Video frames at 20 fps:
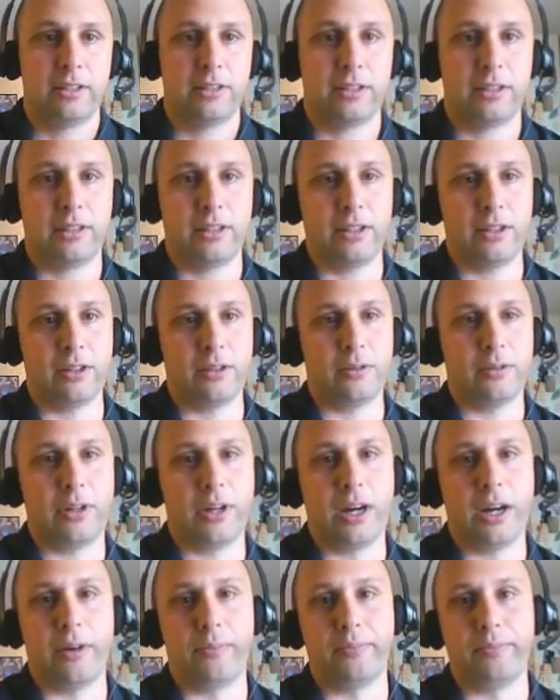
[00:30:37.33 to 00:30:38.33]
You know,
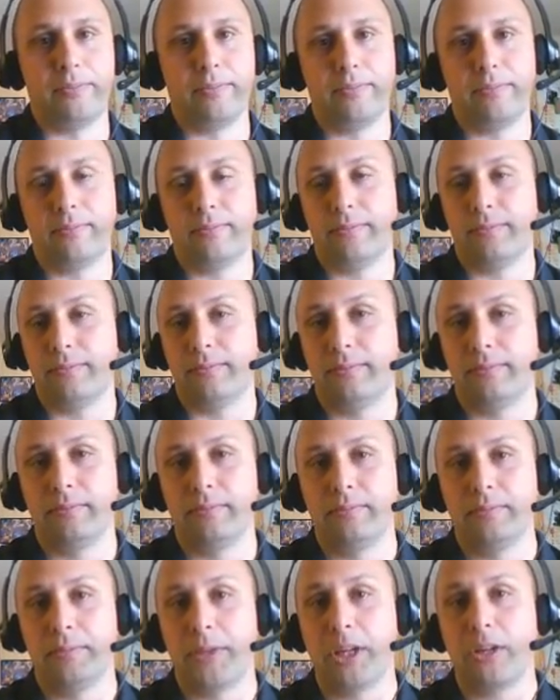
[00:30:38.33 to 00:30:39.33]
um,
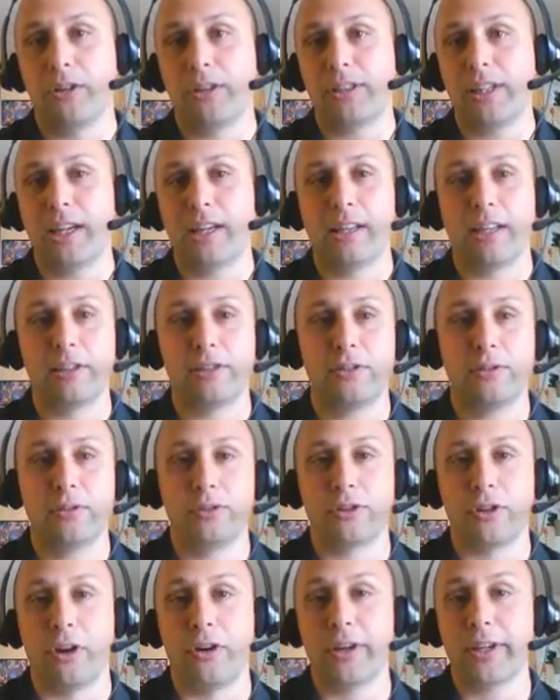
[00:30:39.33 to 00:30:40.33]
because ELL
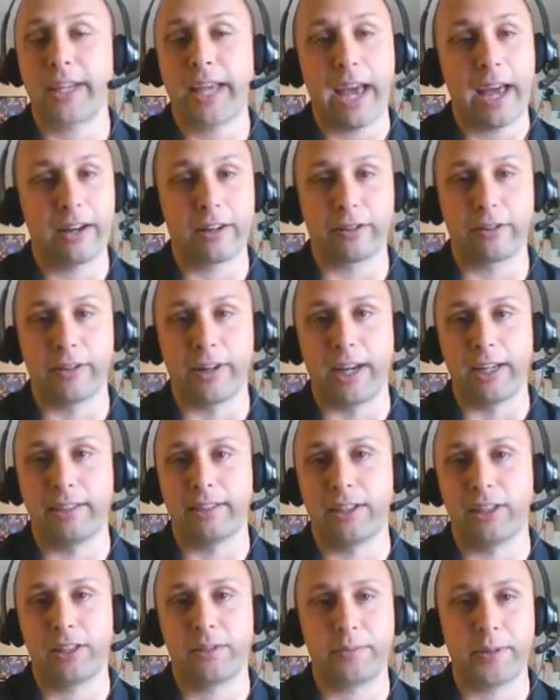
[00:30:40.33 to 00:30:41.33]
students aren't
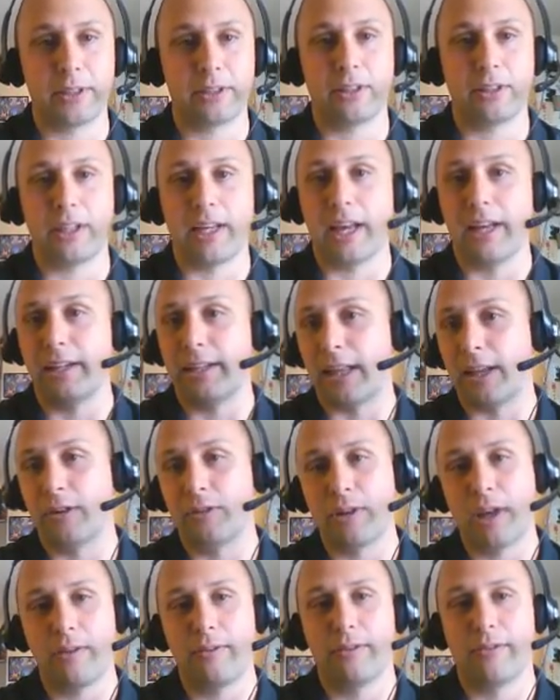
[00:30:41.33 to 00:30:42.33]
categorized as special ed, they
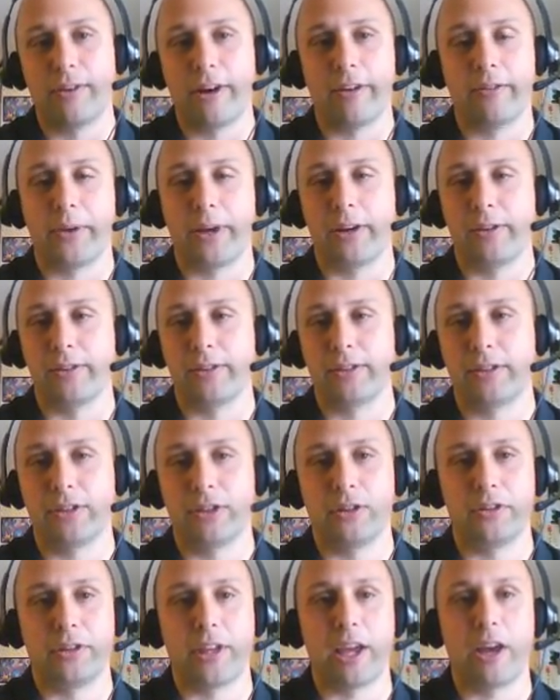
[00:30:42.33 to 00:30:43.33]
don't have involved parents.
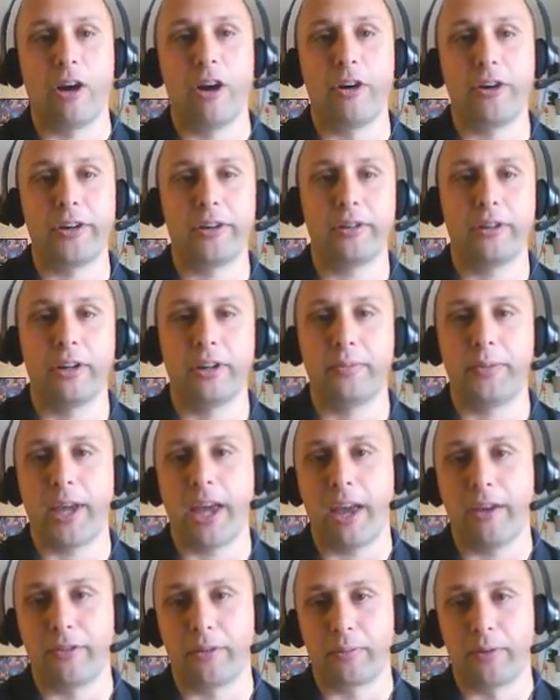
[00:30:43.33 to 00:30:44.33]
They aren't
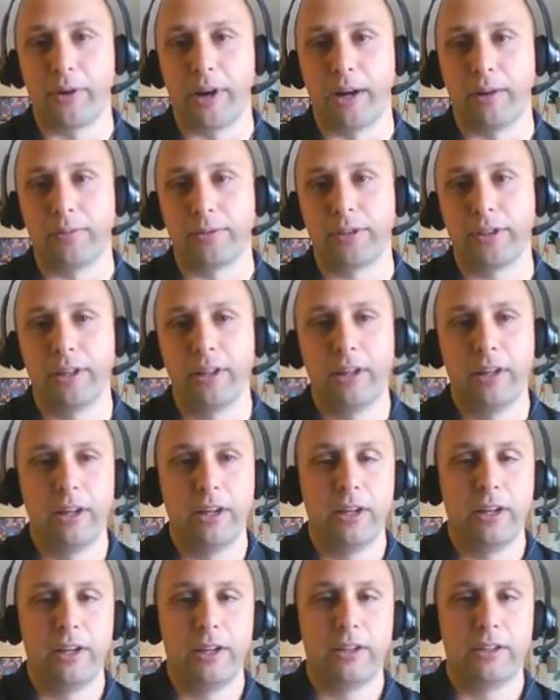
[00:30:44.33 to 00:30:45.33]
behavior problems.
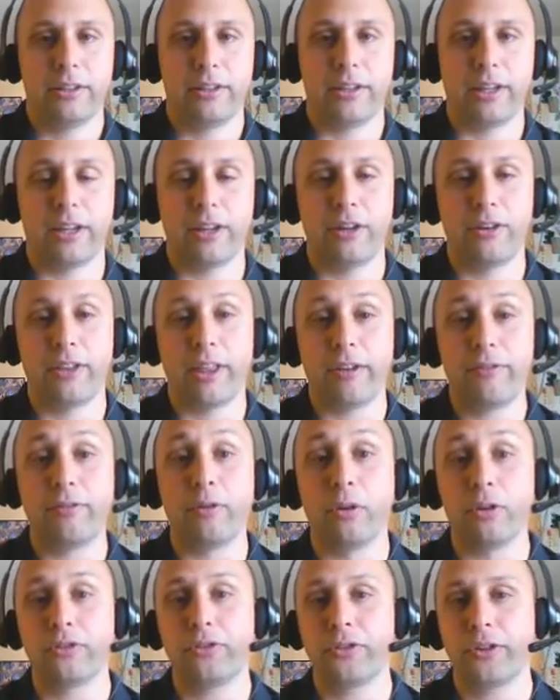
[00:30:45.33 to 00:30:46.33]
They
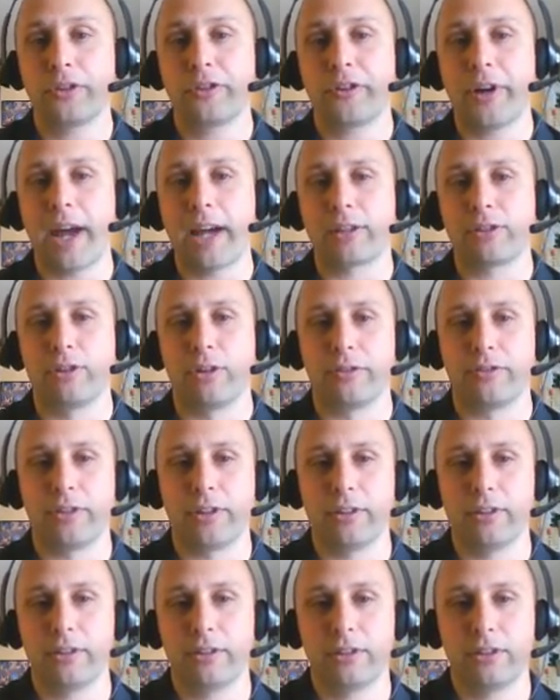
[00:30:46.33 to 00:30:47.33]
fall through the cracks
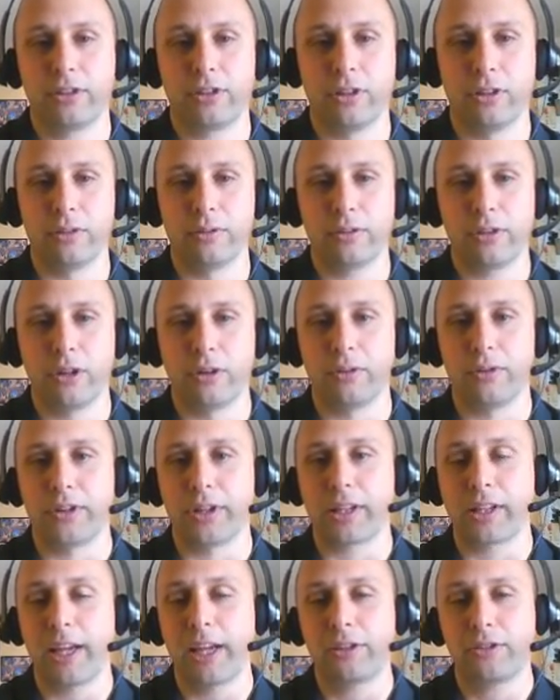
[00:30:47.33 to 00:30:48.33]
often. So
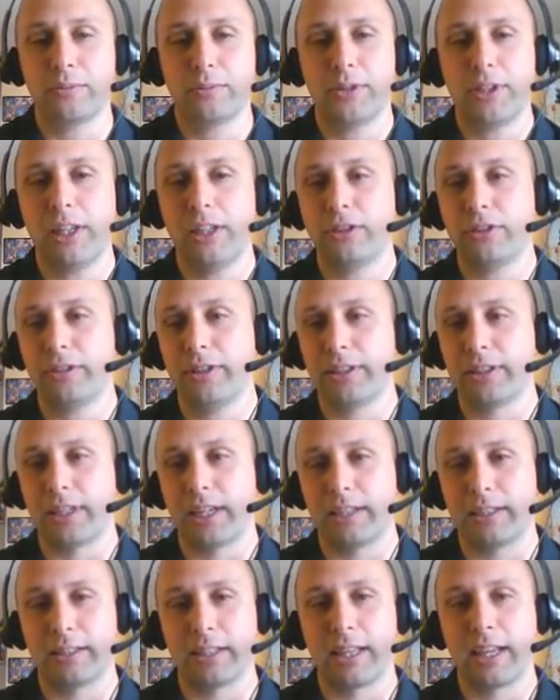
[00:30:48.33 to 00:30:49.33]
the classroom teacher is
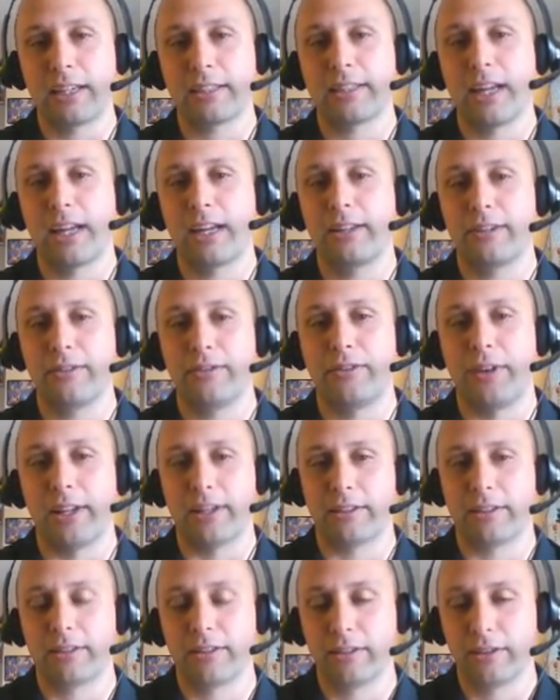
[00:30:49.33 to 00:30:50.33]
like the last line of
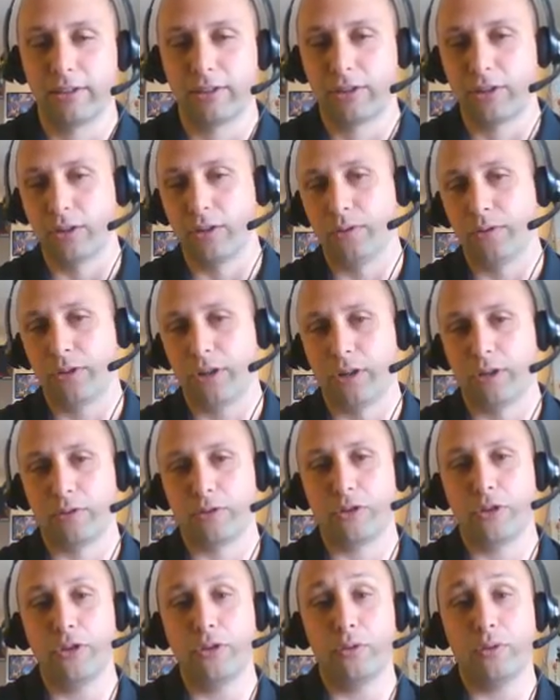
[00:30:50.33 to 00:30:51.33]
defense. So
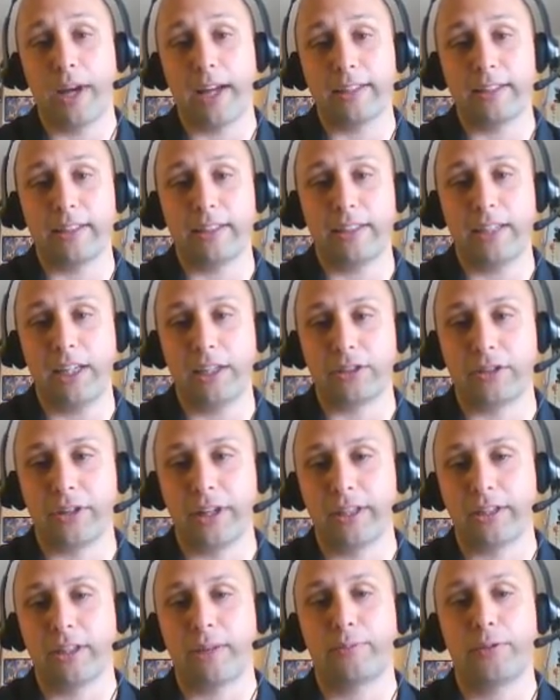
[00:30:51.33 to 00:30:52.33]
you as a teacher,
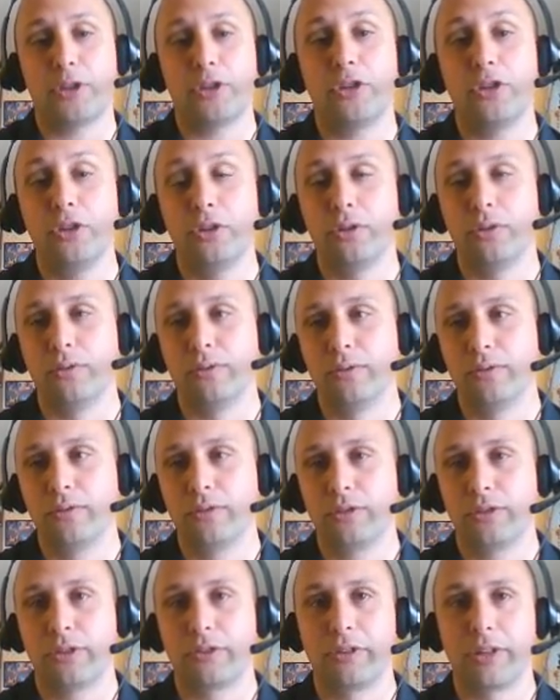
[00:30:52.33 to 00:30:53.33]
it's up to you
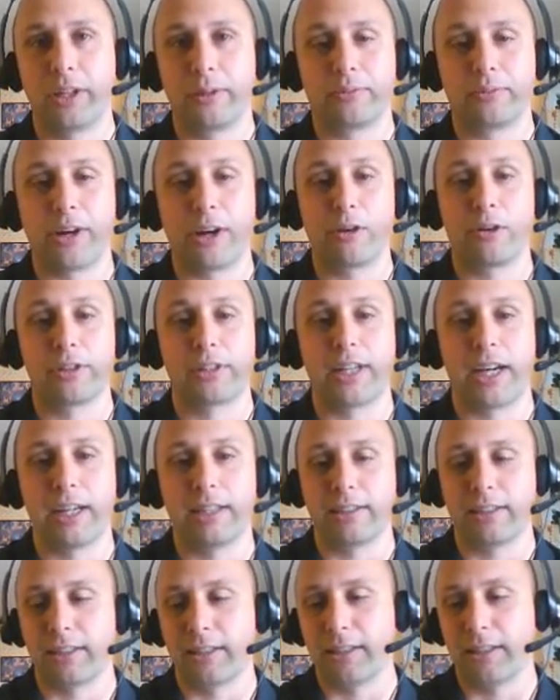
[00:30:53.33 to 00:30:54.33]
to really
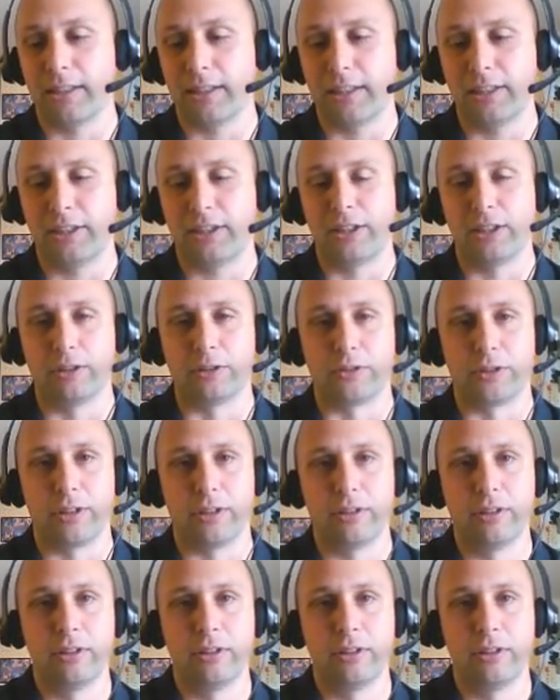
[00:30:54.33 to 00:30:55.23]
prioritize these children